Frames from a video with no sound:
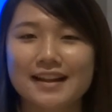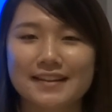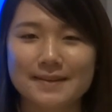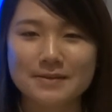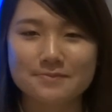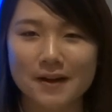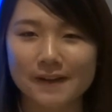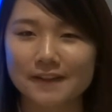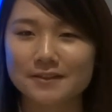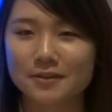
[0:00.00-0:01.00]
Lehman
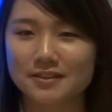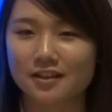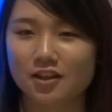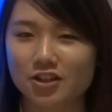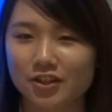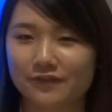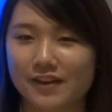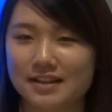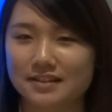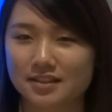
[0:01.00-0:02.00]
Brothers was a large
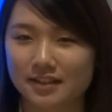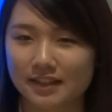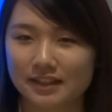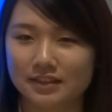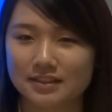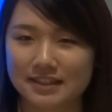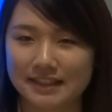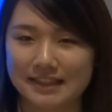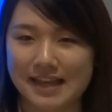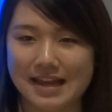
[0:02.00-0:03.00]
investor in
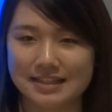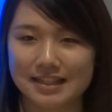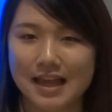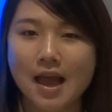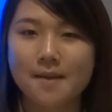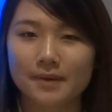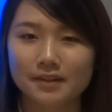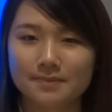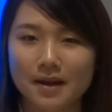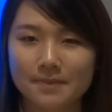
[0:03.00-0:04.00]
CDS, but
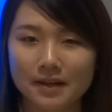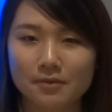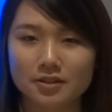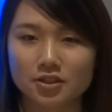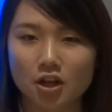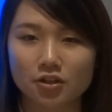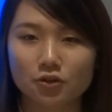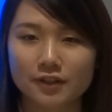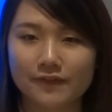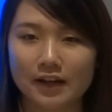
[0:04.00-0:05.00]
the public was not
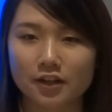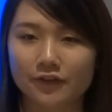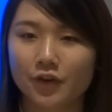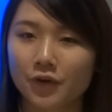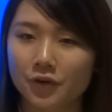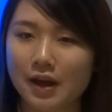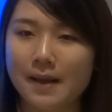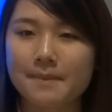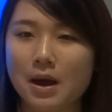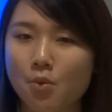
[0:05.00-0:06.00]
notified of who
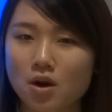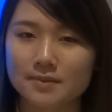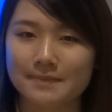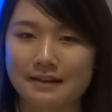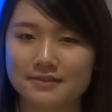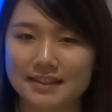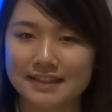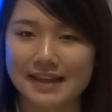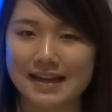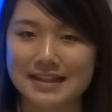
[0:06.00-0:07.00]
and by what amount
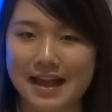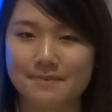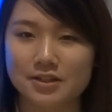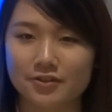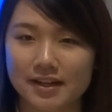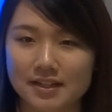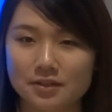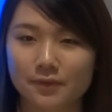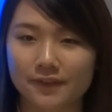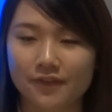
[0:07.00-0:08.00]
CDS had been
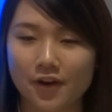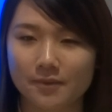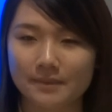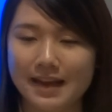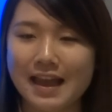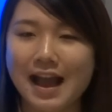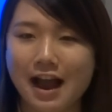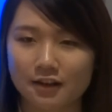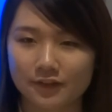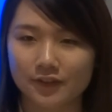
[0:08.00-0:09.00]
traded with firm.
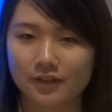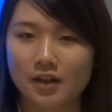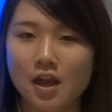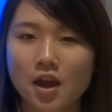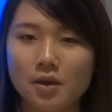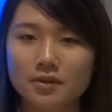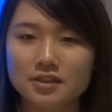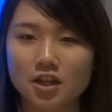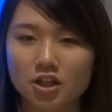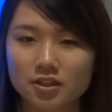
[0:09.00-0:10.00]
However, it
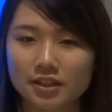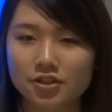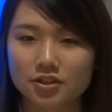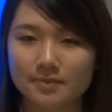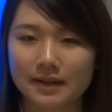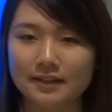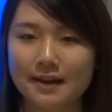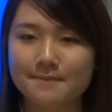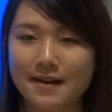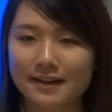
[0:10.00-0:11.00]
was largely used by
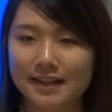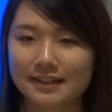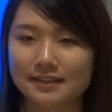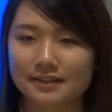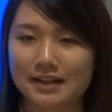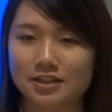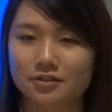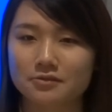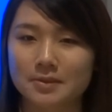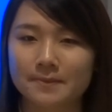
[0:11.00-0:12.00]
the American
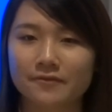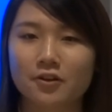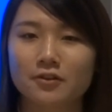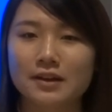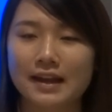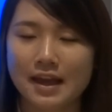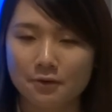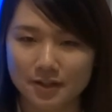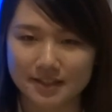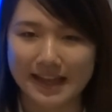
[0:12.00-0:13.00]
International Group for
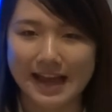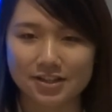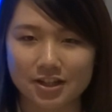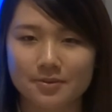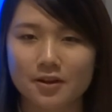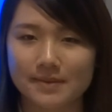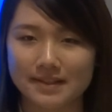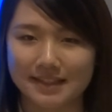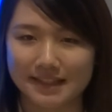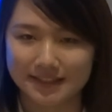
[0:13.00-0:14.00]
risk hedging
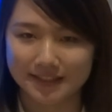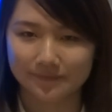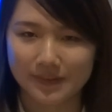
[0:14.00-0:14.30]
purposes.